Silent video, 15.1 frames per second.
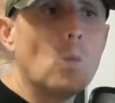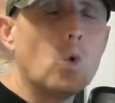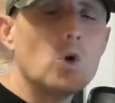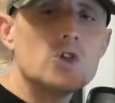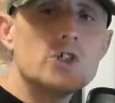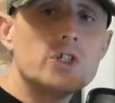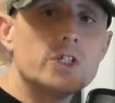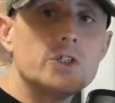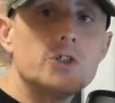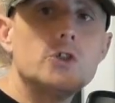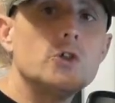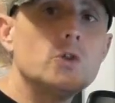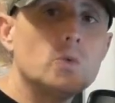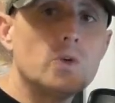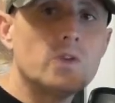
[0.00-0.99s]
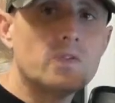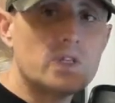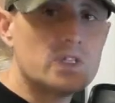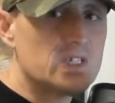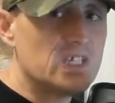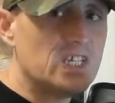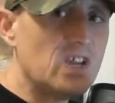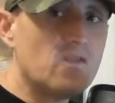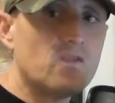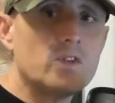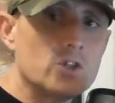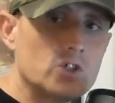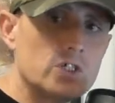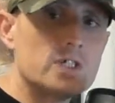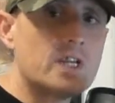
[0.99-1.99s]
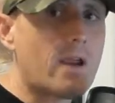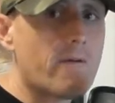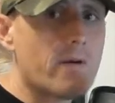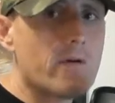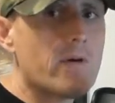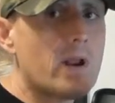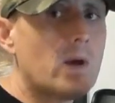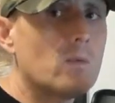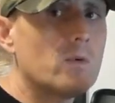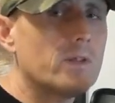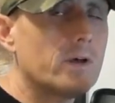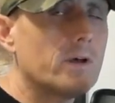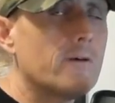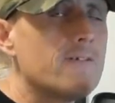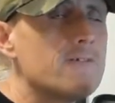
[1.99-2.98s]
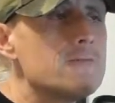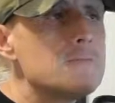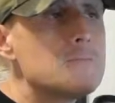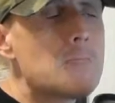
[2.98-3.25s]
What is she going to do with this gift that she's carrying around with her?